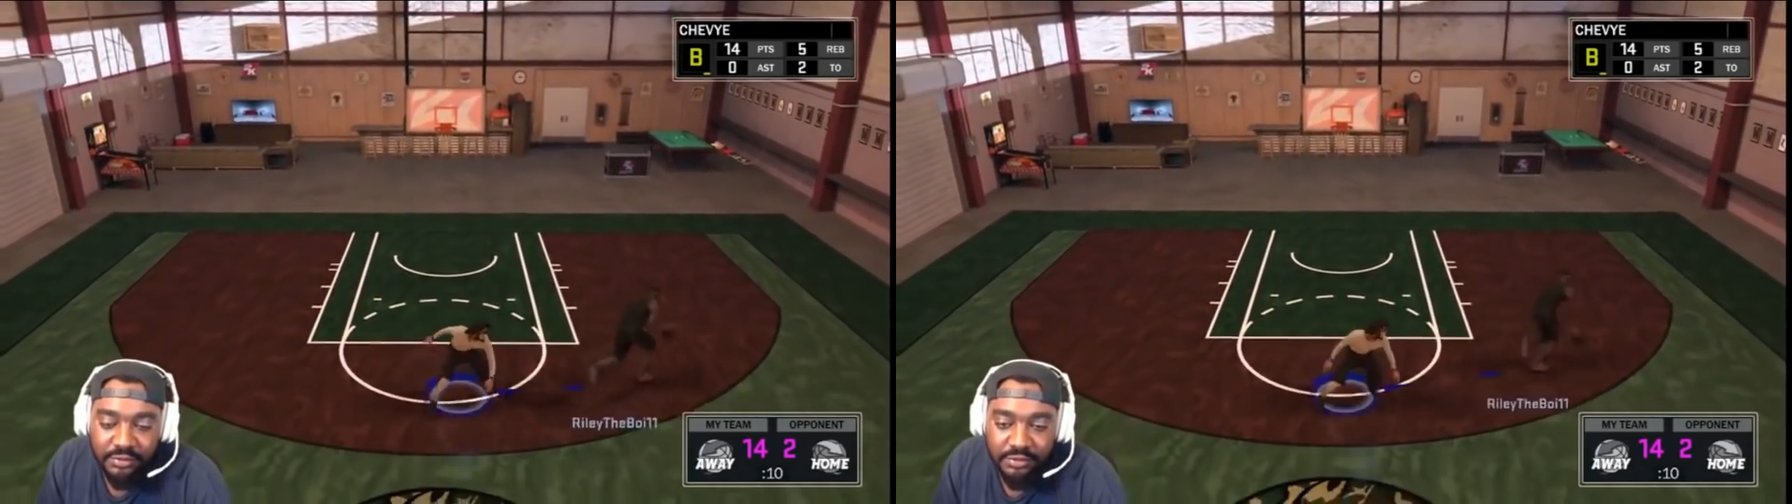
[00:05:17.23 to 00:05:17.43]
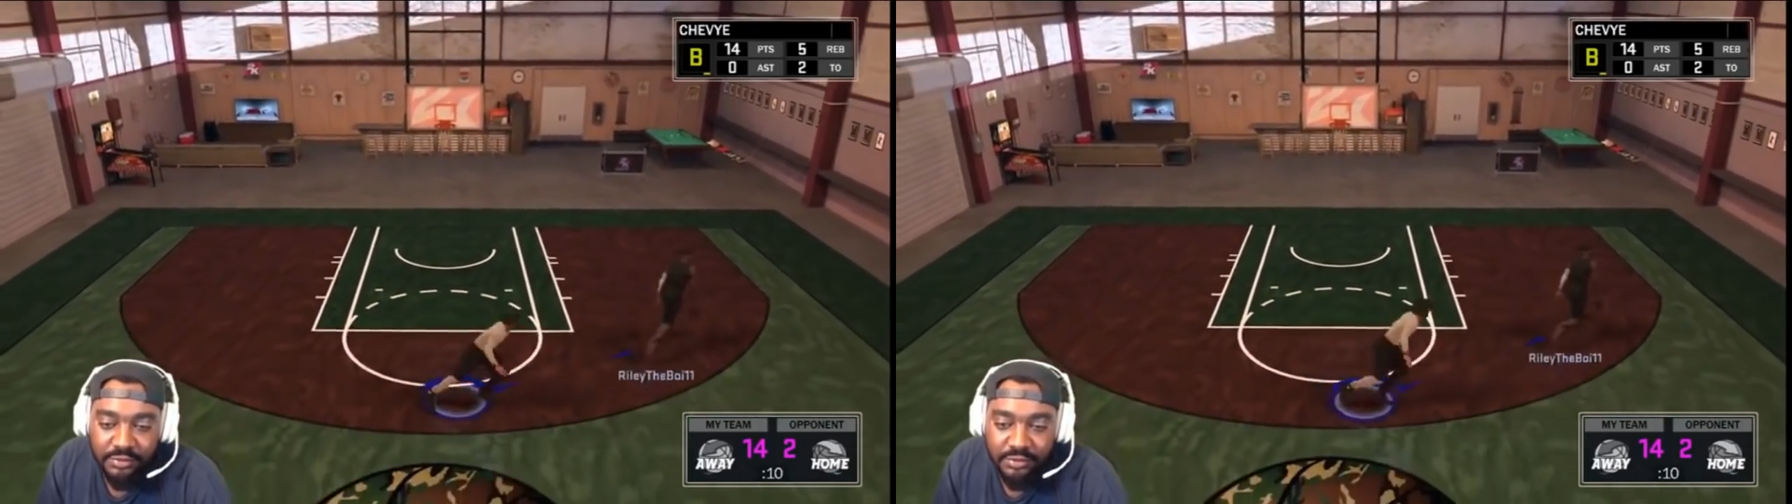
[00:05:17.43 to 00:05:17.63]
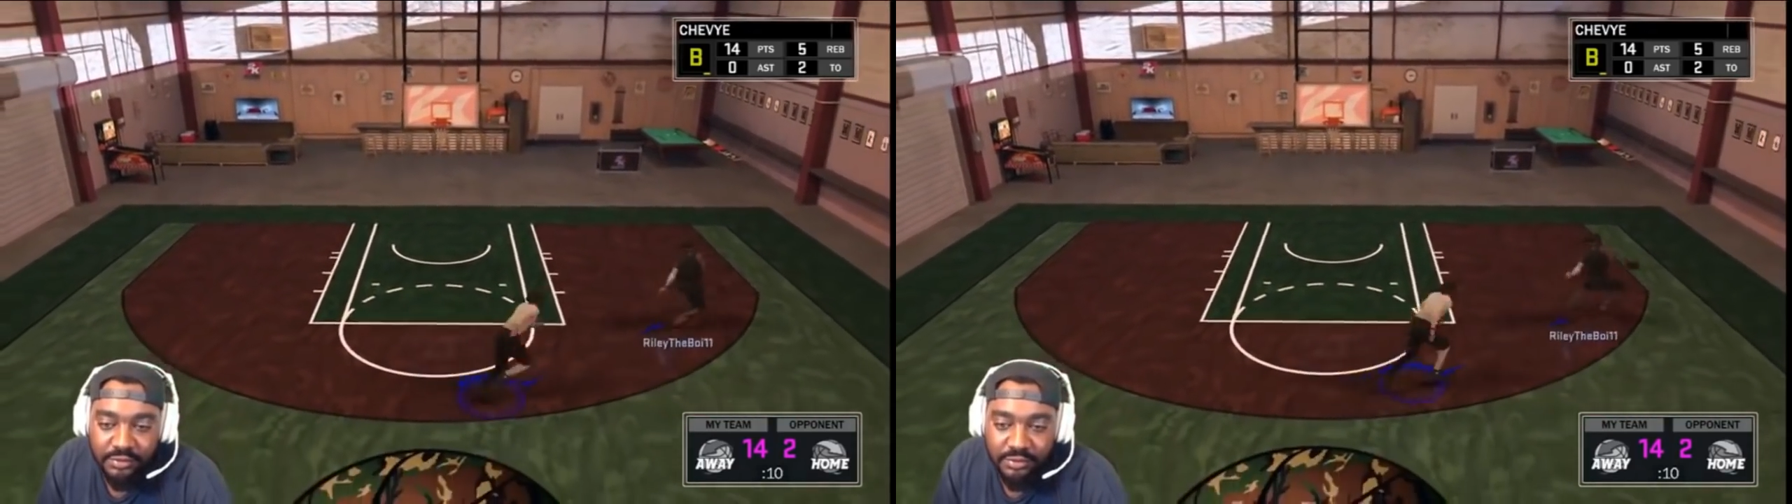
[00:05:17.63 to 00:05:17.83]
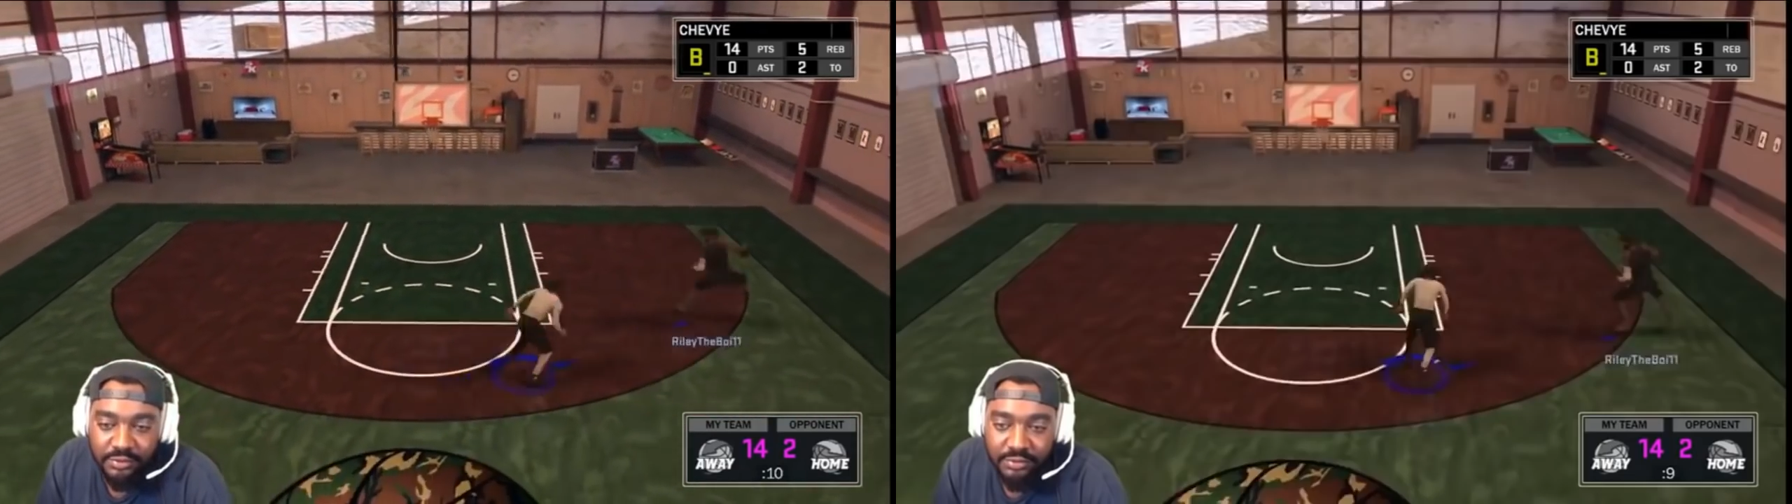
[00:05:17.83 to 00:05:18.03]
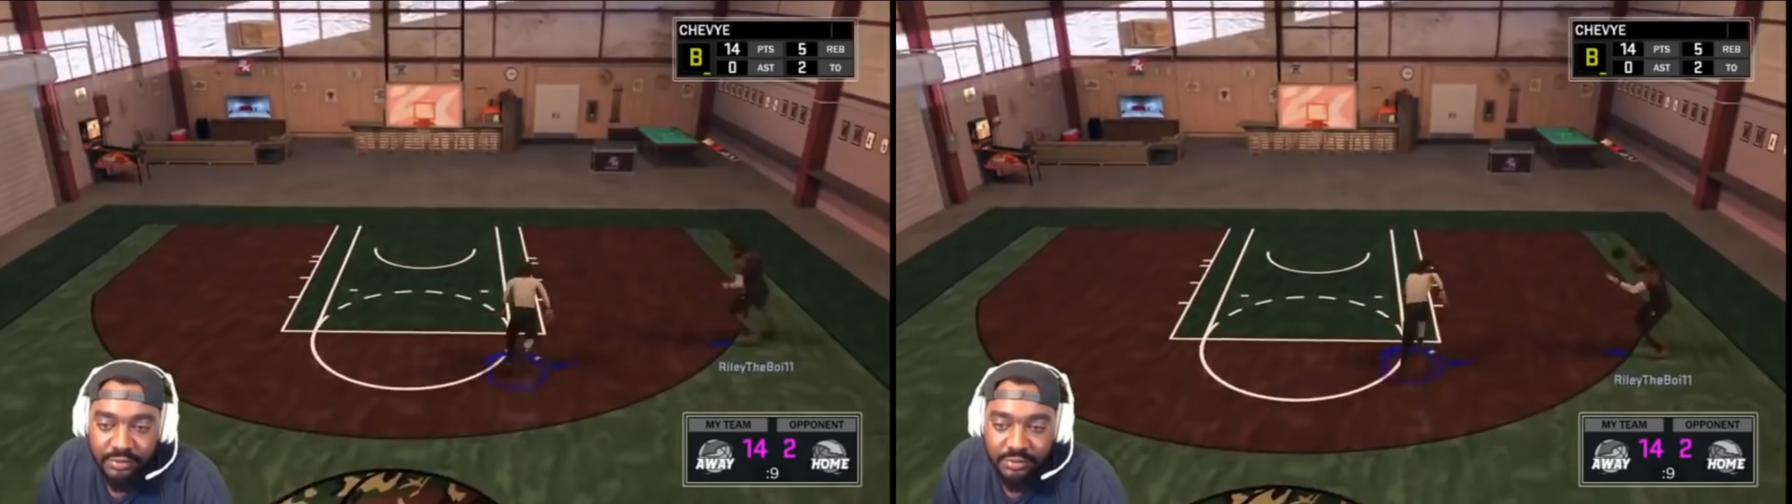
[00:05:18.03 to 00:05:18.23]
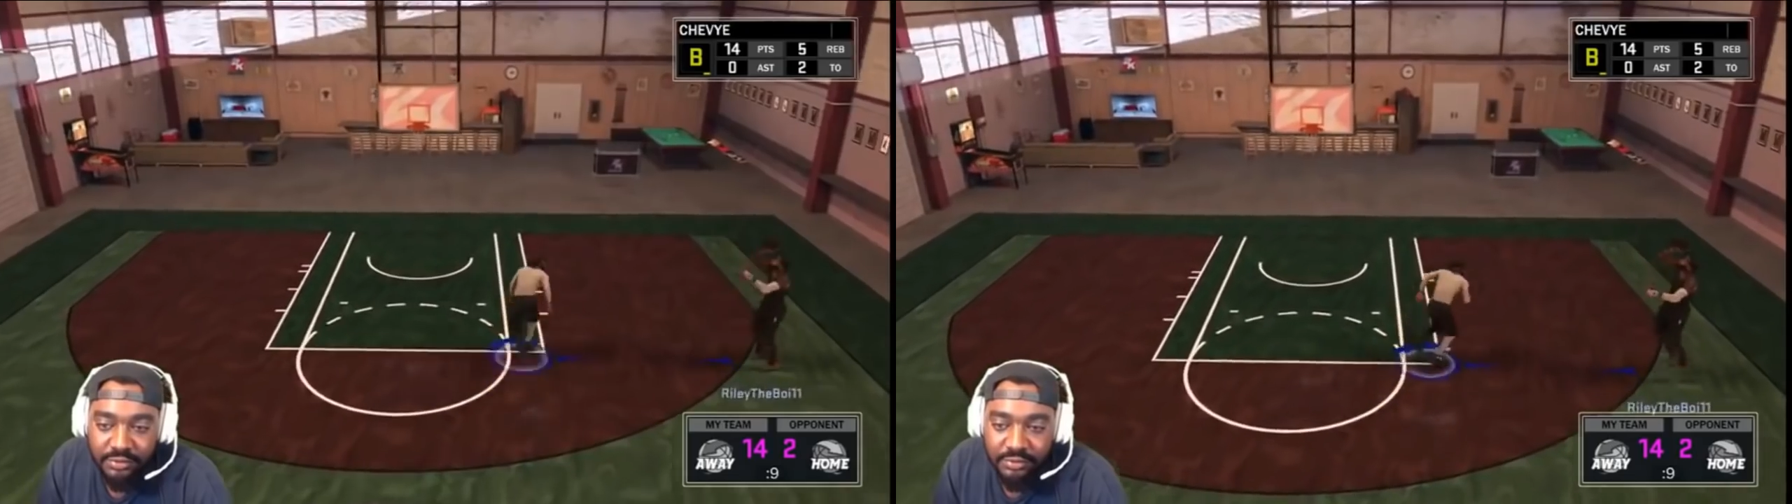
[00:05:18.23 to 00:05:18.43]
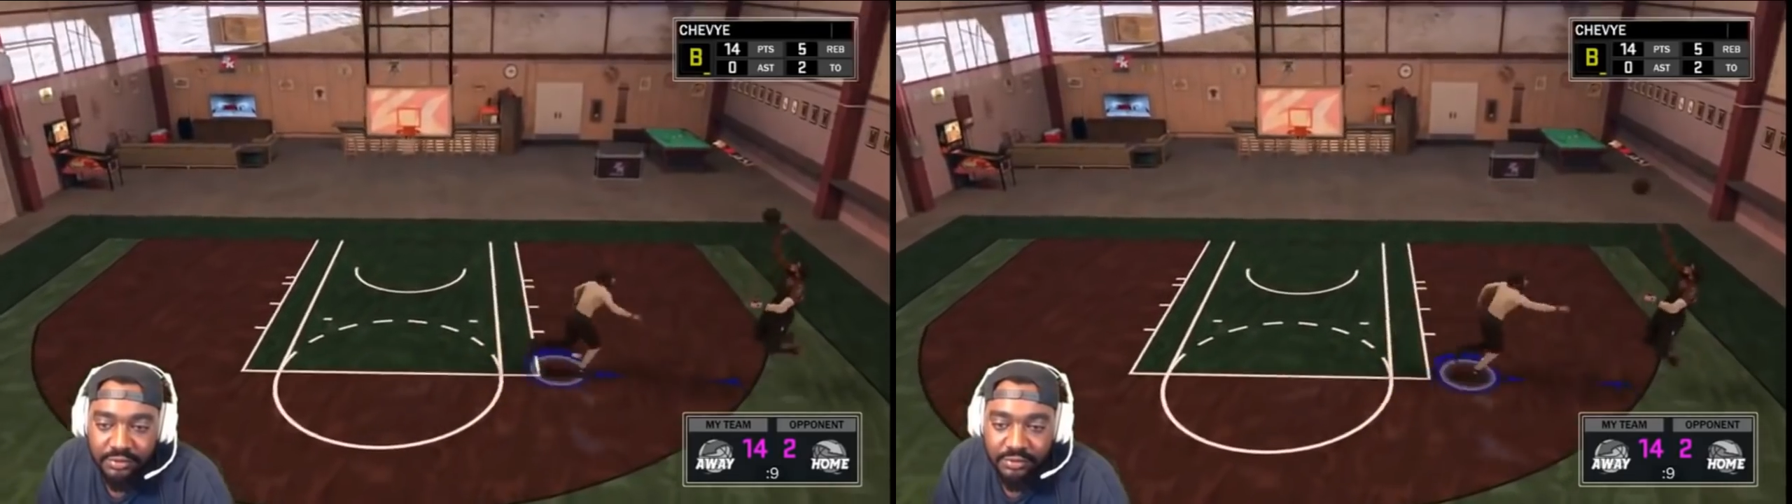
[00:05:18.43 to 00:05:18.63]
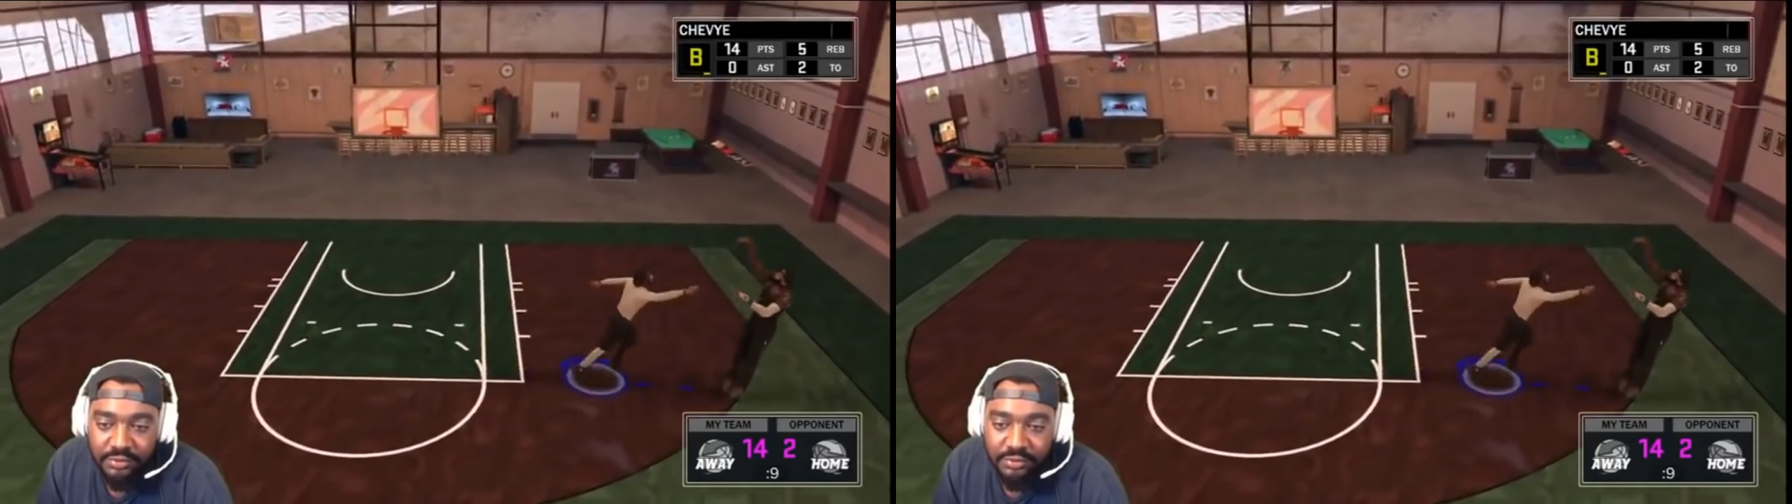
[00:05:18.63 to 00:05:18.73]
days. Dwayne,